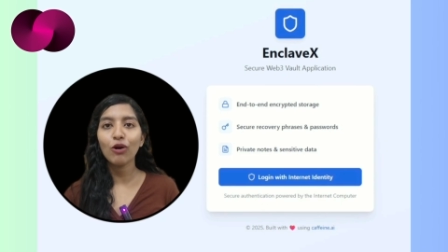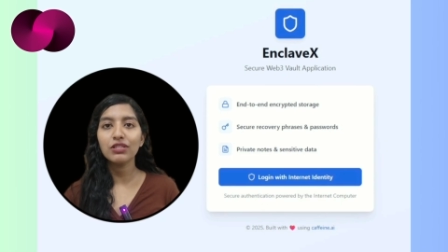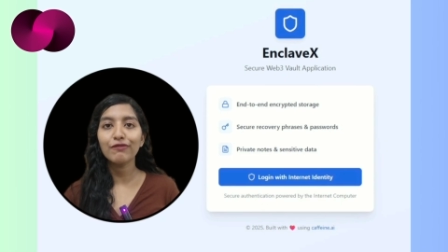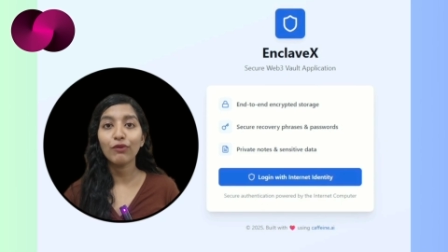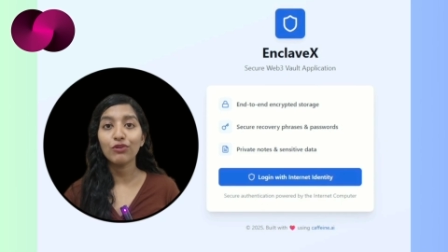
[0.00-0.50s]

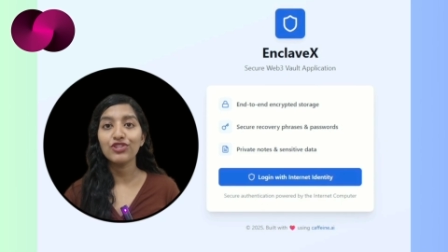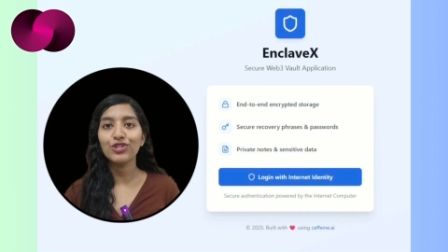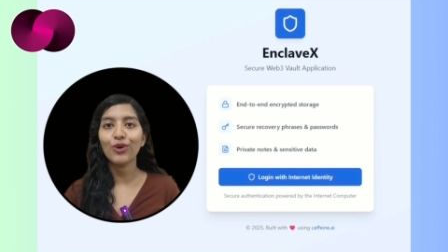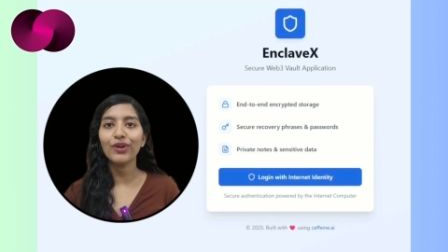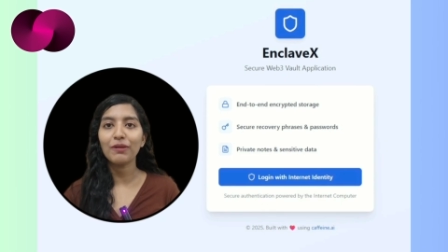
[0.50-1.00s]
vault for
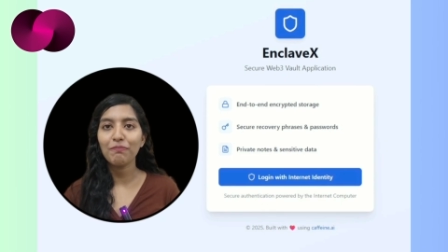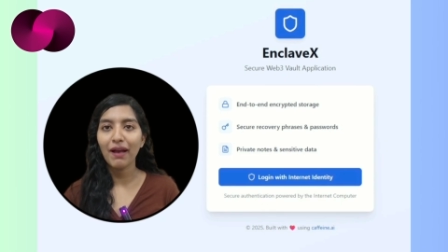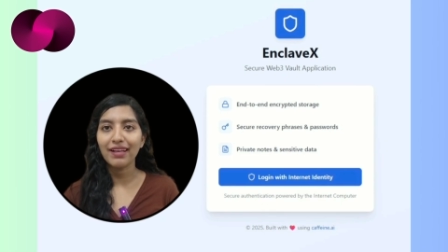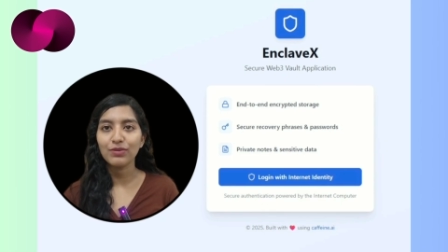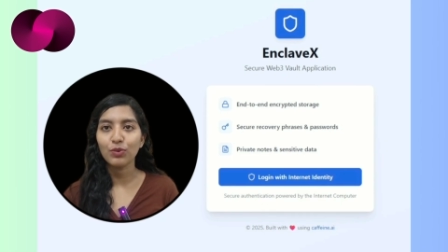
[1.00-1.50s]
storing
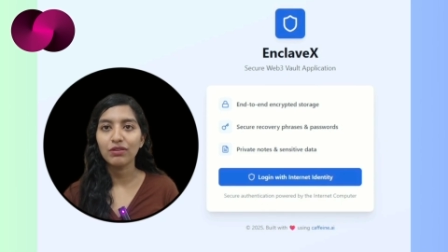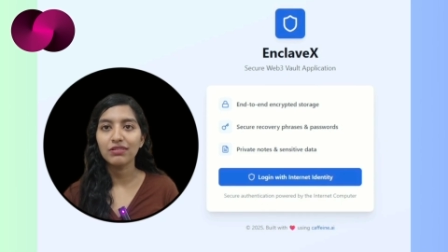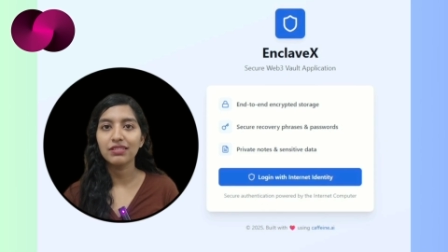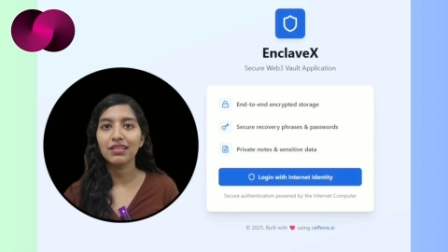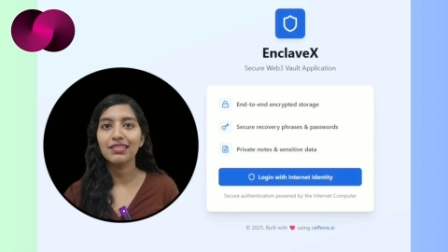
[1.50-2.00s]

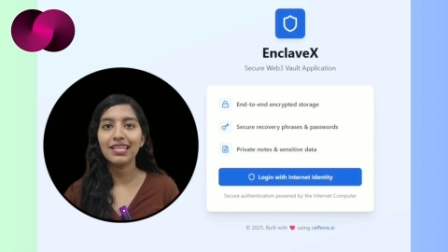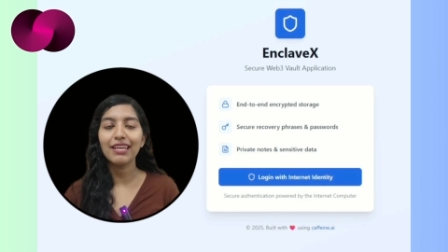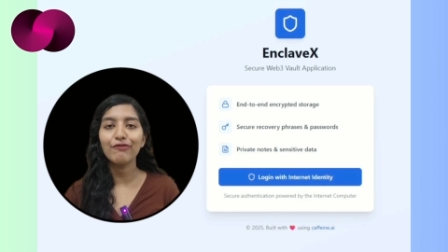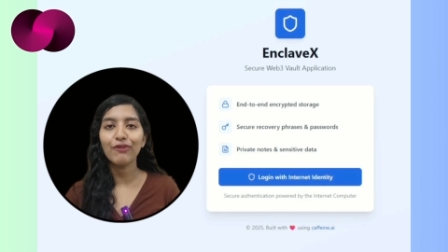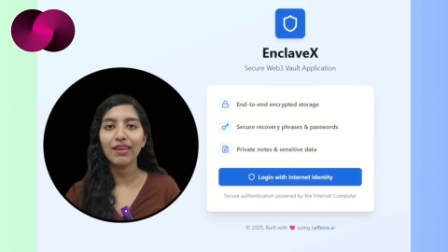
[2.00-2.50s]
passwords,
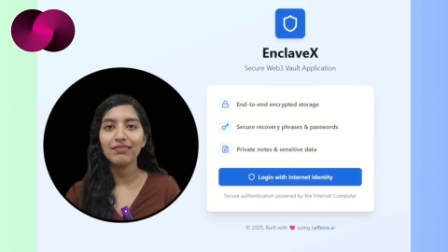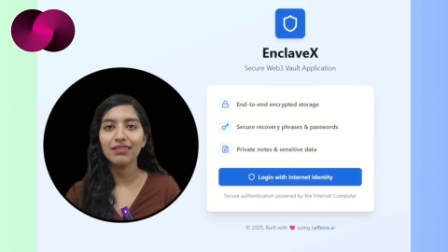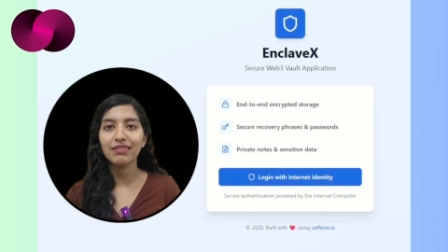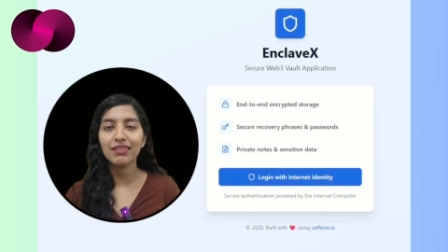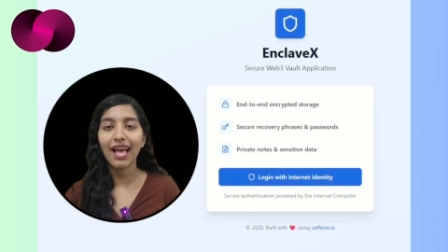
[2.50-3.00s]
seed
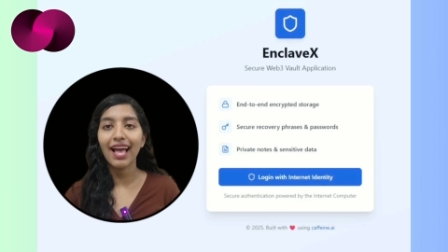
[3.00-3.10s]
phrases,